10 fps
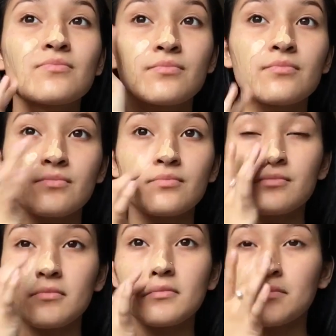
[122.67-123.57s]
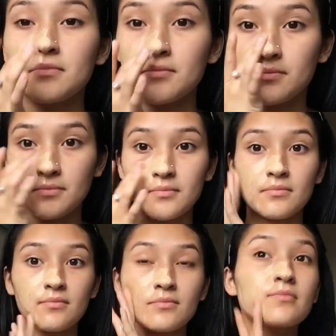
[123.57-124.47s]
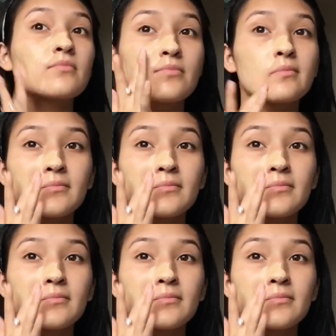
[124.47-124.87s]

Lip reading: (silence)